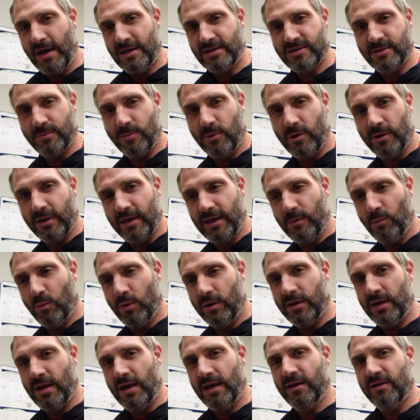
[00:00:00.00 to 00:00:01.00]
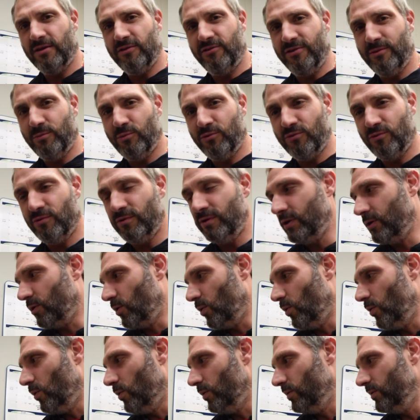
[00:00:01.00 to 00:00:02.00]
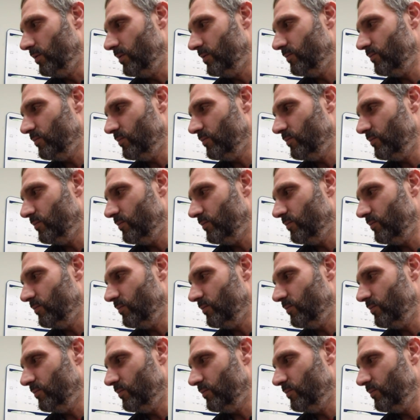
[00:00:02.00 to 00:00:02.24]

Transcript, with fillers: basketball game one night, and the gym was really cold,